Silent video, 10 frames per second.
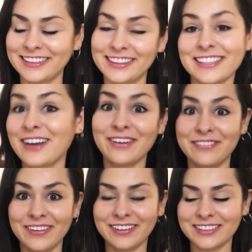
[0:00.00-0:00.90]
that's how I
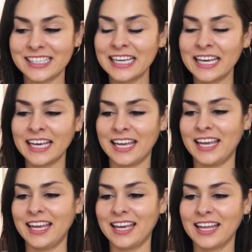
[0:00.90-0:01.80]
felt.
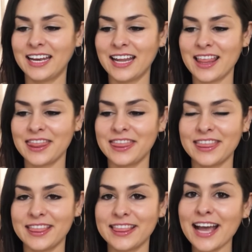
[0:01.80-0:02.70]
And
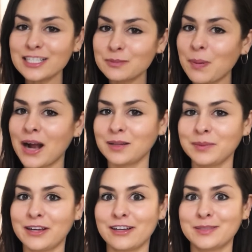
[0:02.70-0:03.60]
that's
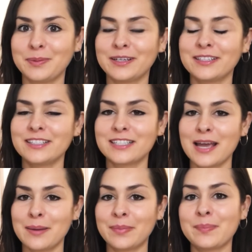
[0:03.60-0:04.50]
probably caused because
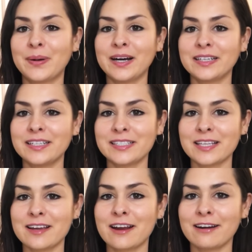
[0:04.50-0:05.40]
my body is
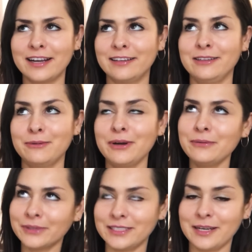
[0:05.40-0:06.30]
like, all right, you went
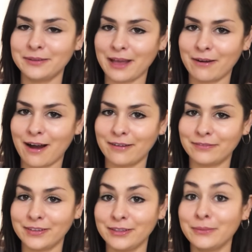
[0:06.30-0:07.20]
one day without
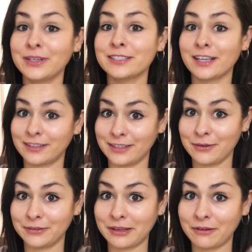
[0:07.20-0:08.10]
coffee, you went a second day
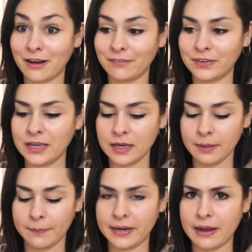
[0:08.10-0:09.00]
without coffee,
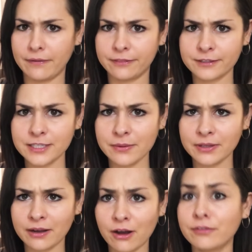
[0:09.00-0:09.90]
but now third day
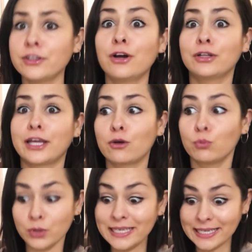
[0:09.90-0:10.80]
without coffee, no, like
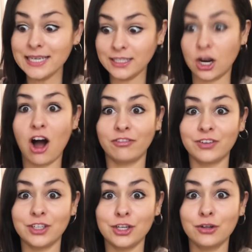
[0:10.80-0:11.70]
we need
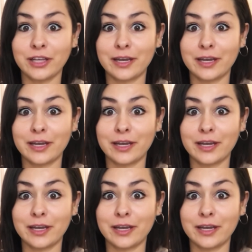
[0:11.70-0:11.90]
coffee,